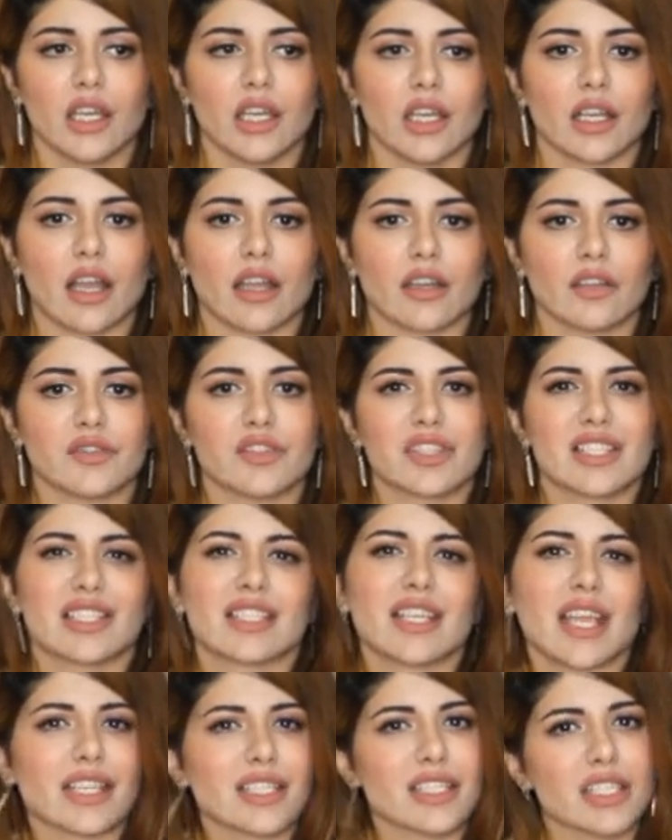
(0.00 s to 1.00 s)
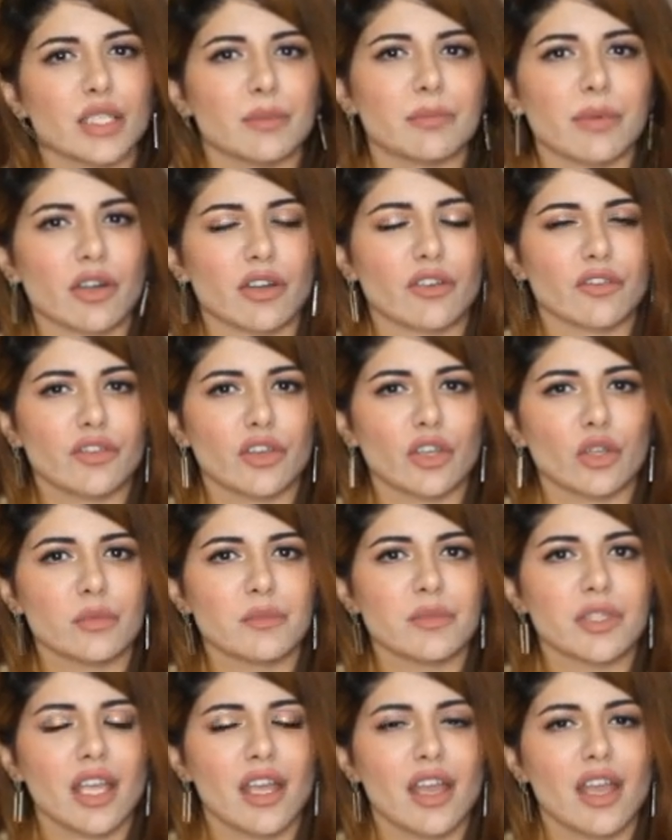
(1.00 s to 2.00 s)
kind of sexy
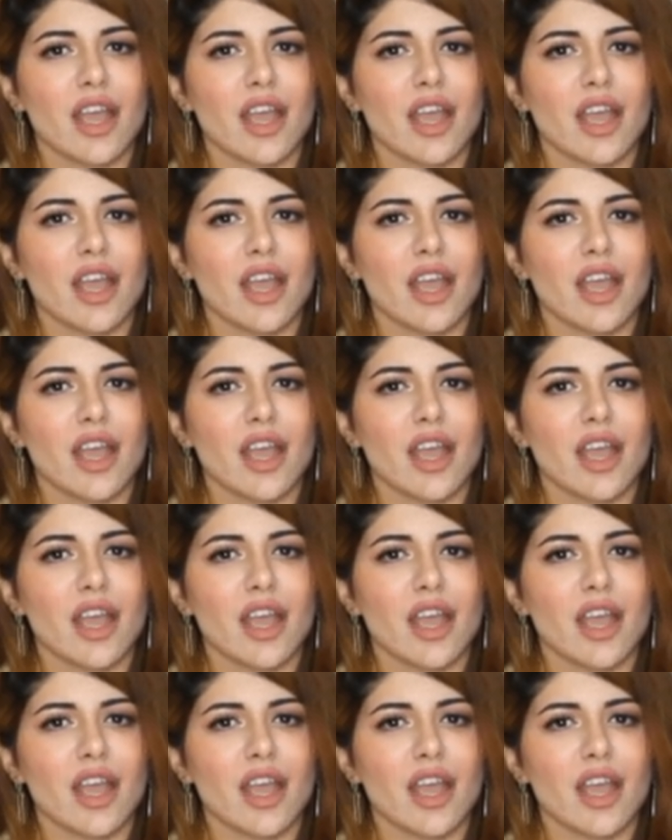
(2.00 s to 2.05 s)
perfumes.